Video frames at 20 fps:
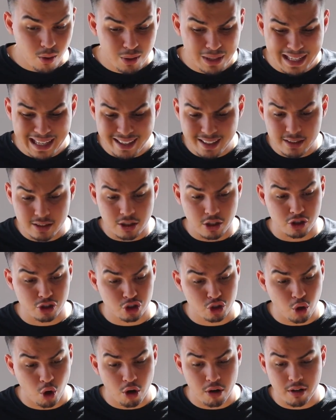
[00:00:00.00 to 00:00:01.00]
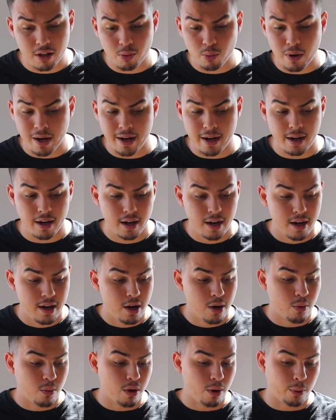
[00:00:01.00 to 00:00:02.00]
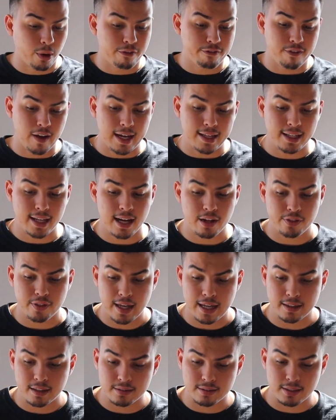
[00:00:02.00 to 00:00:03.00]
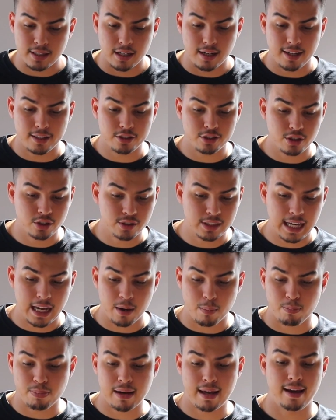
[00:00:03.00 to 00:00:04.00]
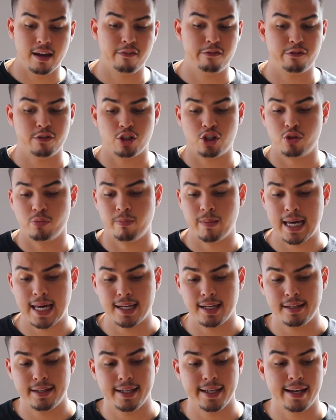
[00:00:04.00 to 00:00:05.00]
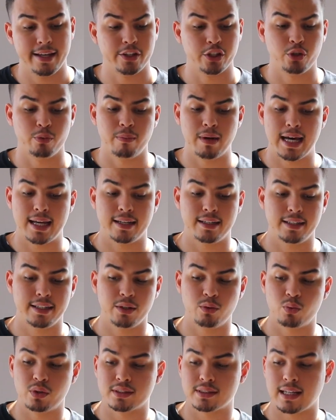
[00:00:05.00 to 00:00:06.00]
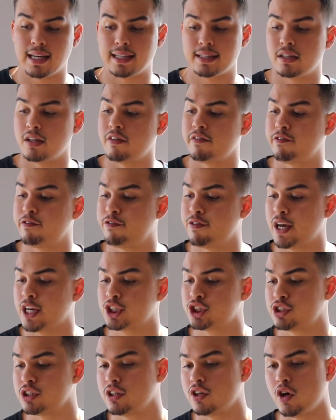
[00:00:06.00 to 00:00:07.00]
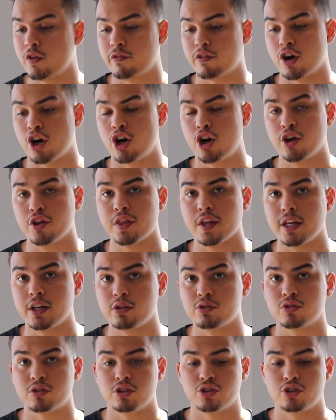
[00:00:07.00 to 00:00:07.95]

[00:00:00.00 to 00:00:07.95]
Get into the story where we find out that the Celestials had a plan for humanity, and humanity was like the infection of Earth, and it was